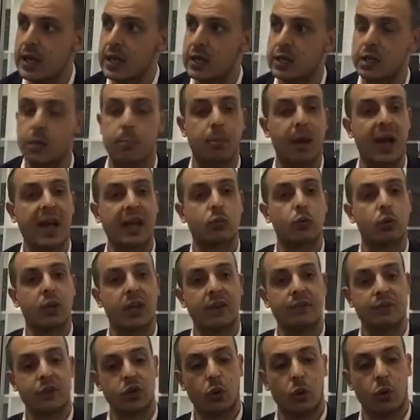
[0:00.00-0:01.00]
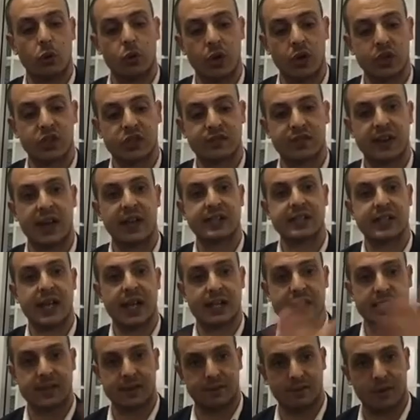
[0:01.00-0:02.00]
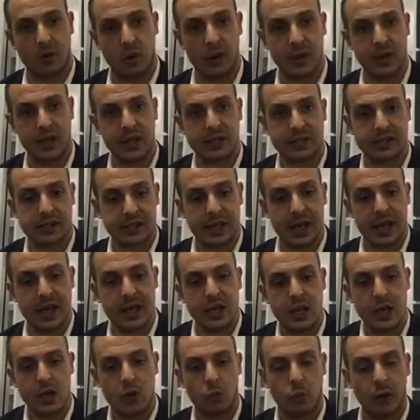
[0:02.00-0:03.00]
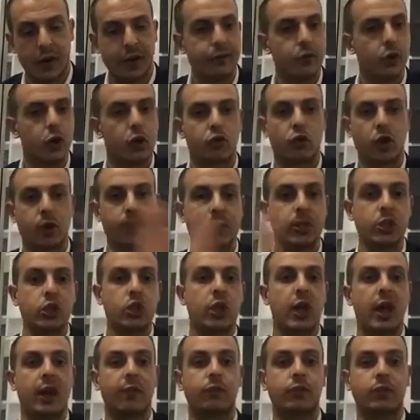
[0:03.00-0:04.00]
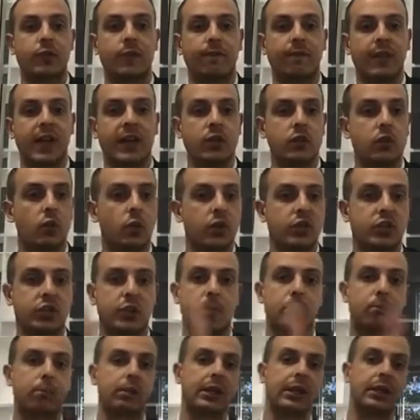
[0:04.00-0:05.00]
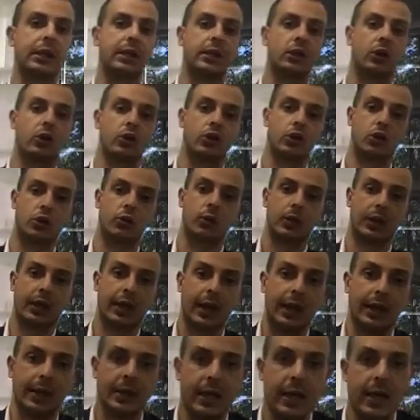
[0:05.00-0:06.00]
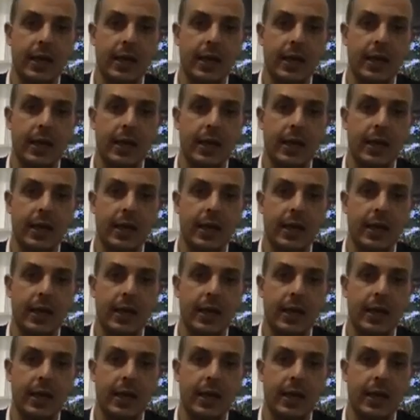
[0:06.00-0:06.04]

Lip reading: The bank will give you all those funds as the finance, okay? Whatever agreement you have with the vendor is completely on you, okay?